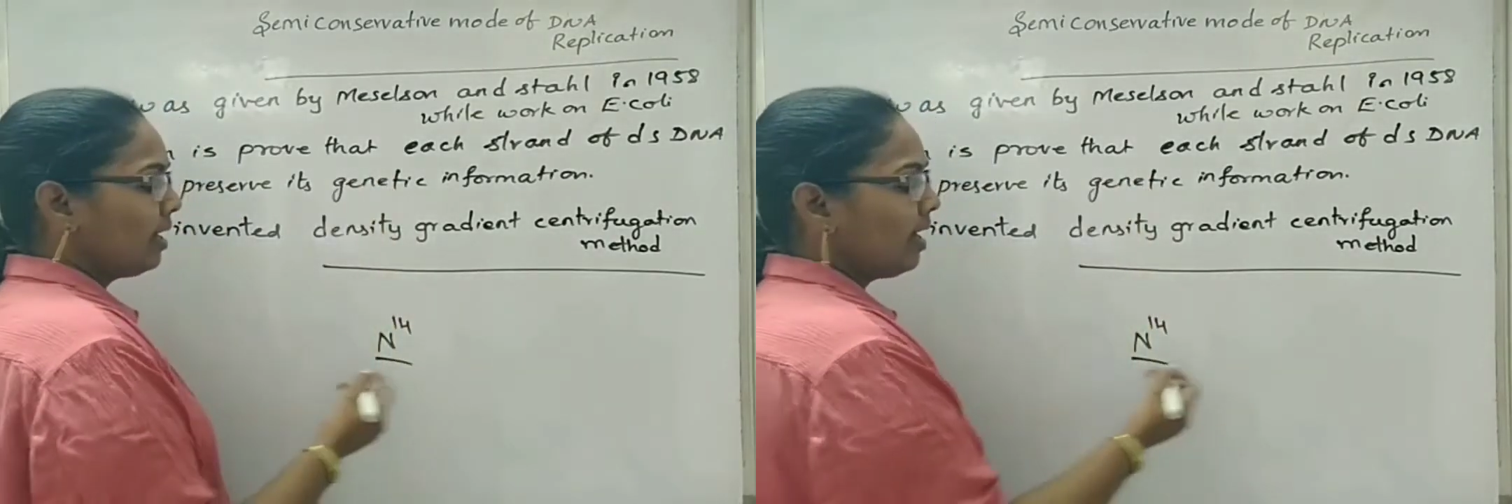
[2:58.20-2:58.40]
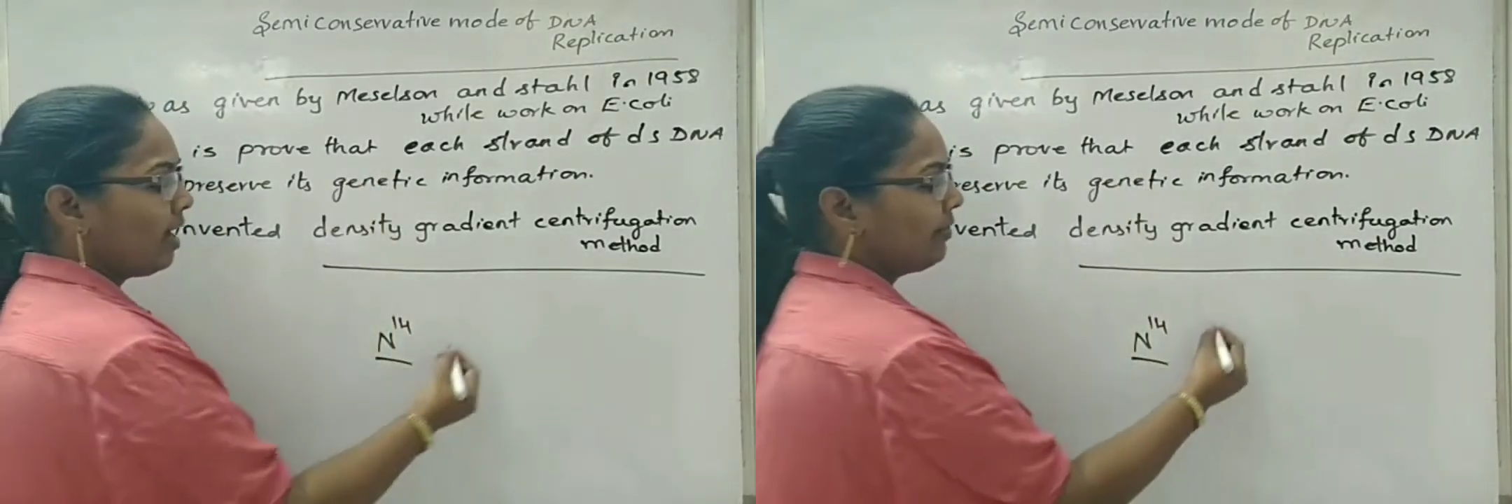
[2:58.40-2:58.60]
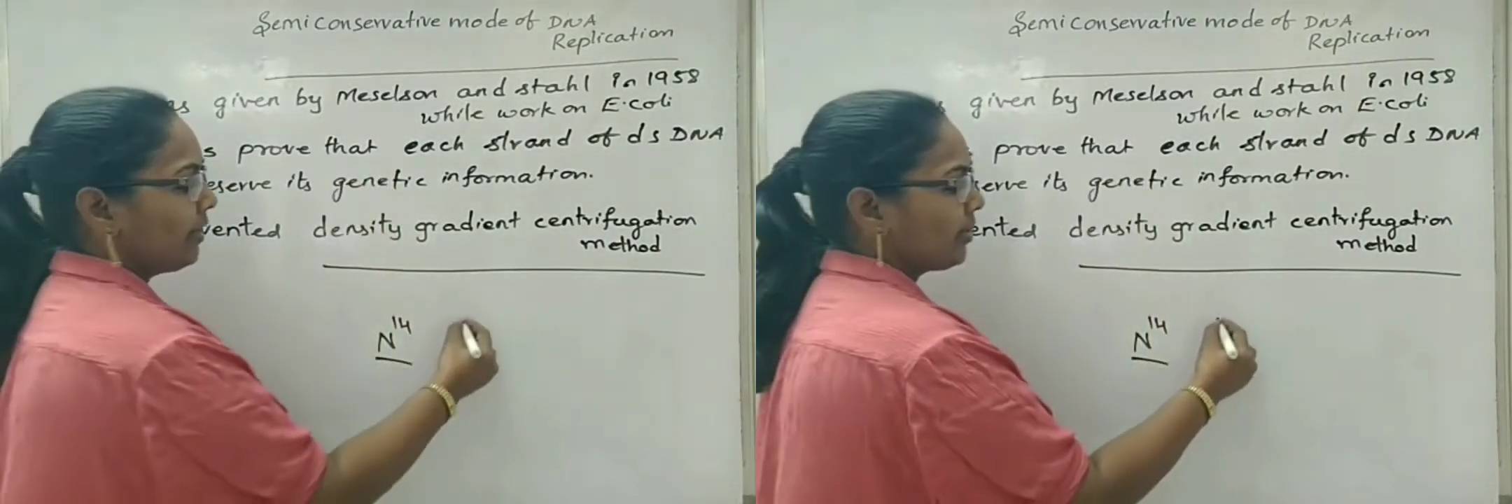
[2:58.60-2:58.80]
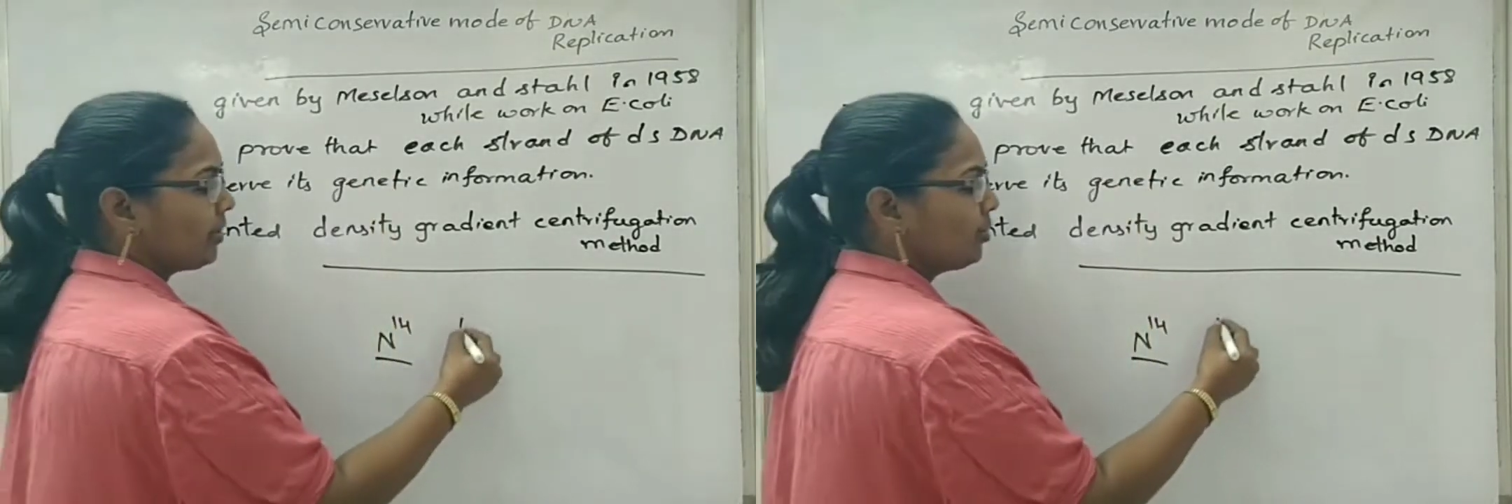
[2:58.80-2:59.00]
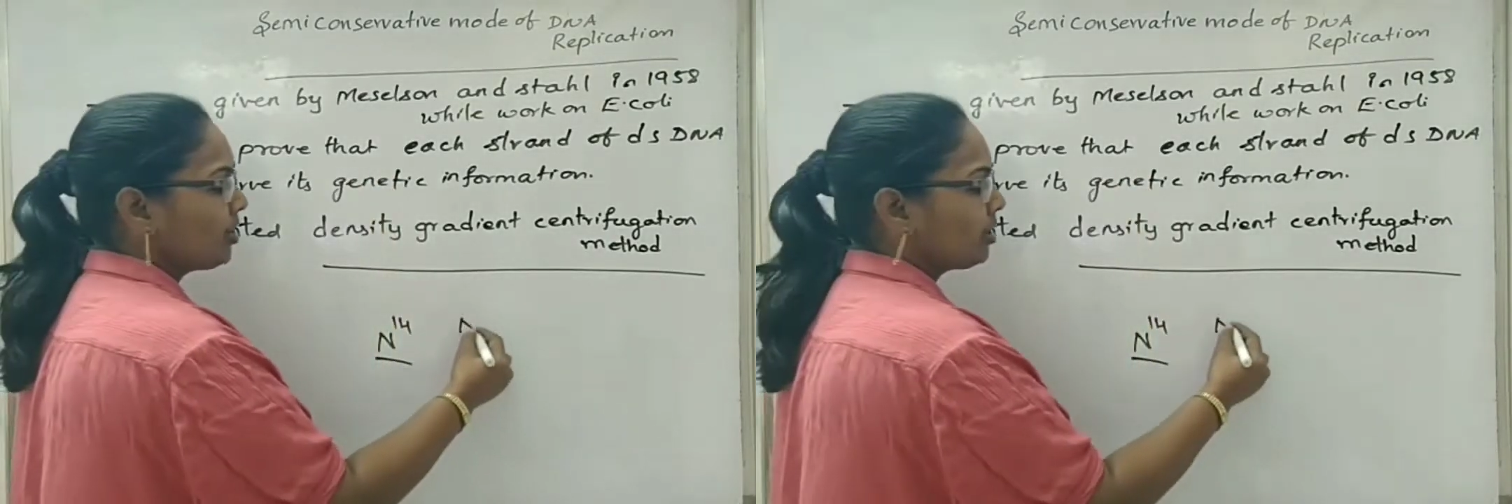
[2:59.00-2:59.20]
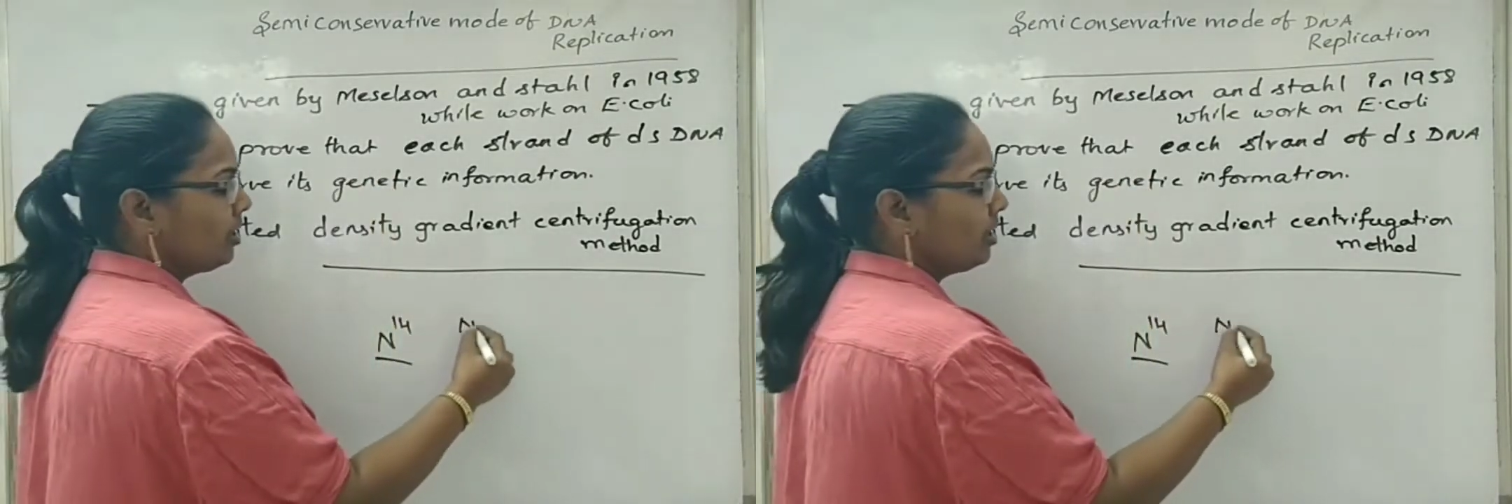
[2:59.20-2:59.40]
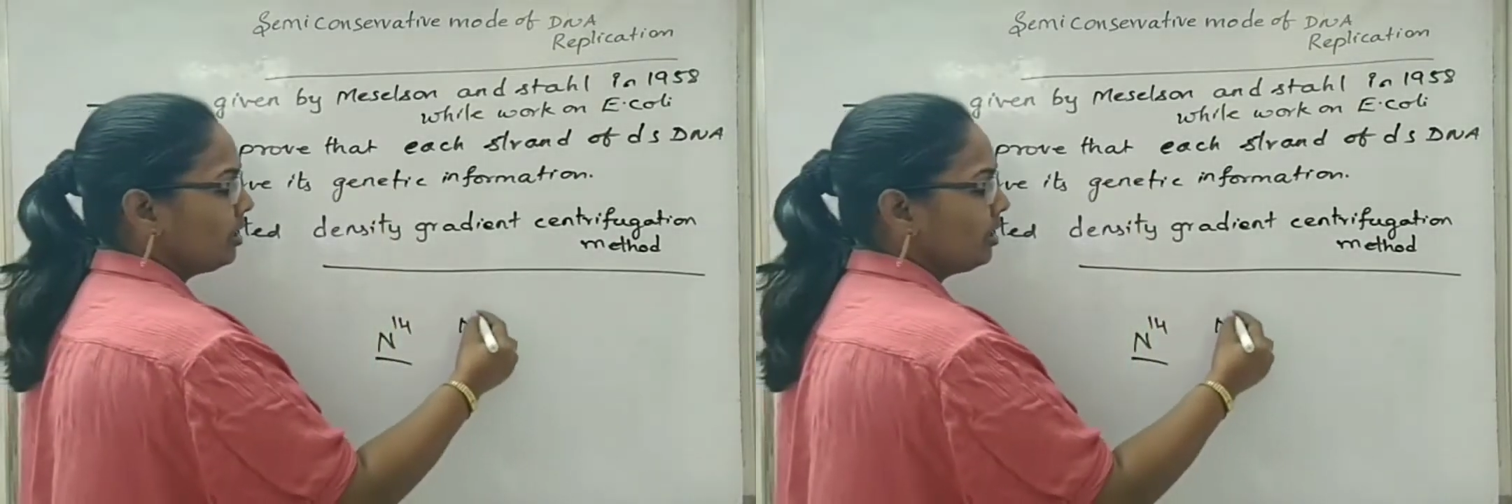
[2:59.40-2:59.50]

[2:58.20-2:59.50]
have introduced